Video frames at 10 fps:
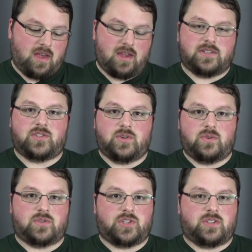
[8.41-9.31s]
and
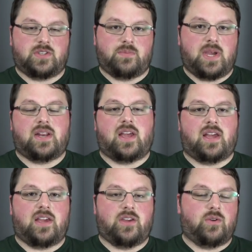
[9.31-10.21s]
two, Chelsey made
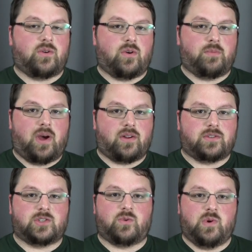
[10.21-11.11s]
a unicorn
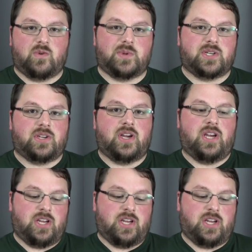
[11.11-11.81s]
model, so we will be